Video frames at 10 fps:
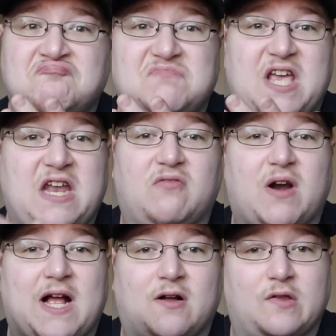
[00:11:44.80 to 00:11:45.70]
10
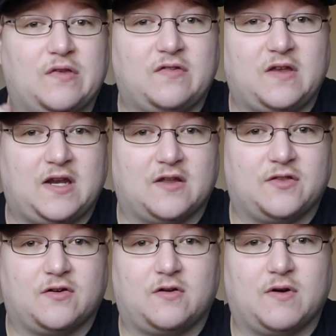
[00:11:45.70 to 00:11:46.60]
rounds in a
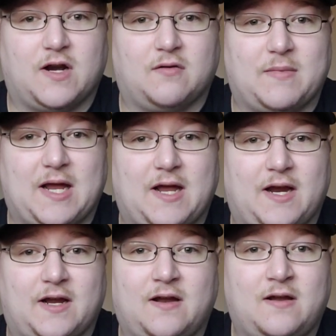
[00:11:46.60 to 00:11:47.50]
30-round
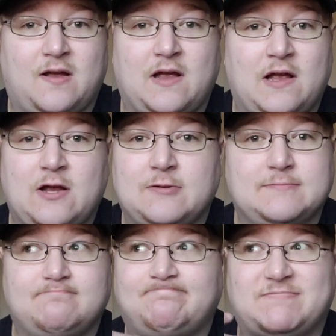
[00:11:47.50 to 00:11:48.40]
mag
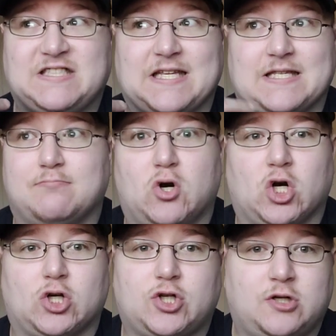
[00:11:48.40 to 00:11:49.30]
since
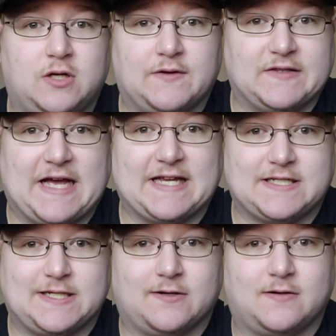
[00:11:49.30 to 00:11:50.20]
March of
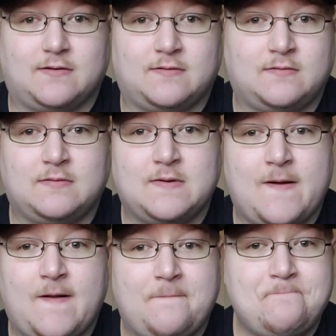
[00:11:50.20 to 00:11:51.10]
last year.
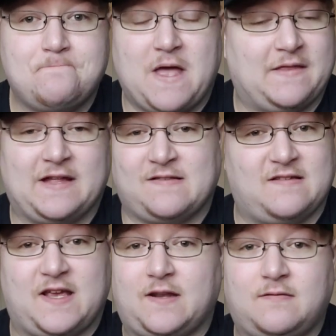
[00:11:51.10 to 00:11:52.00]
And that's
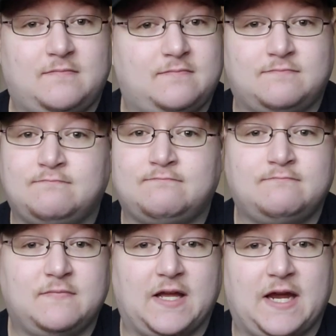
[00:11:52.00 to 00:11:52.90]
it.
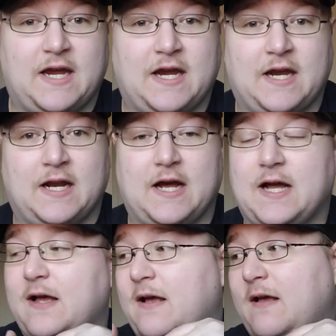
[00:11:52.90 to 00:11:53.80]
And
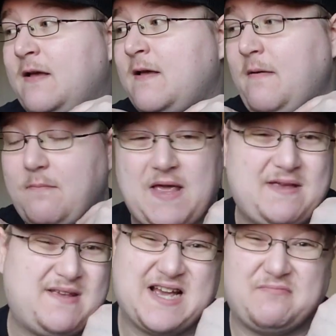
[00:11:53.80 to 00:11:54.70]

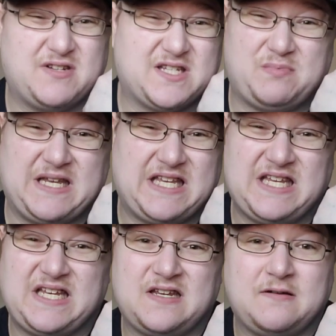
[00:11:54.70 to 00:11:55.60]
maybe I'm just
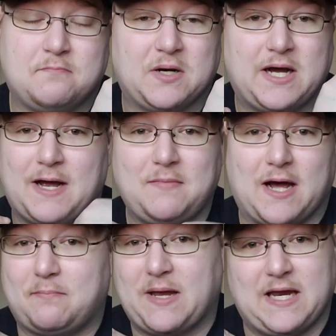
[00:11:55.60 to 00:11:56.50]
picky, but I'm
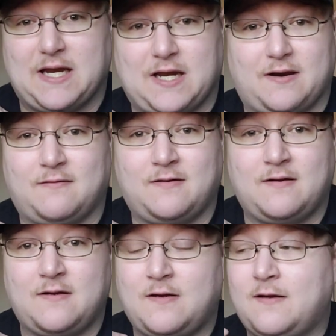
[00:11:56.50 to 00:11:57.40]
not paying,
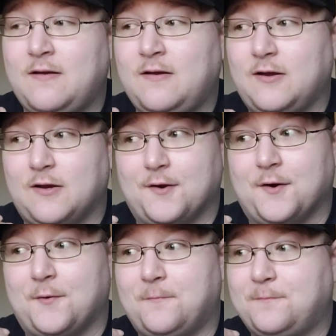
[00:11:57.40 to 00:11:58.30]
you
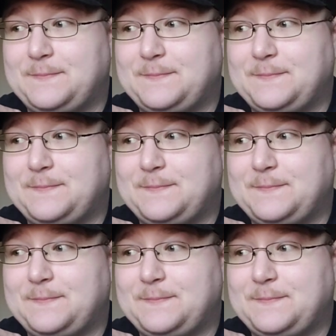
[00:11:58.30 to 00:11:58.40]
know,